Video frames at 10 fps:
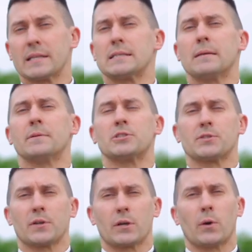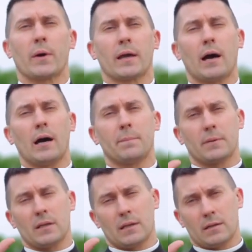of these images that are going
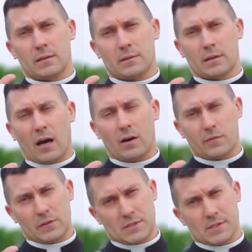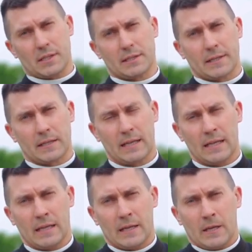up in the coffered ceiling.
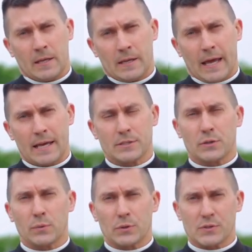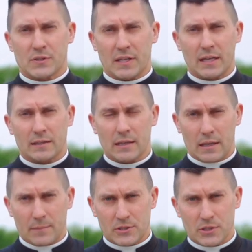As you will see in
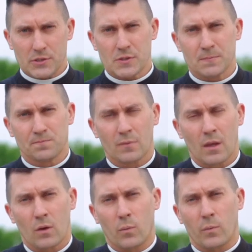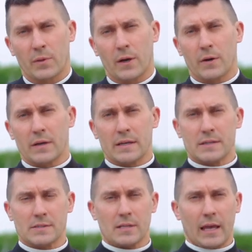the images, there is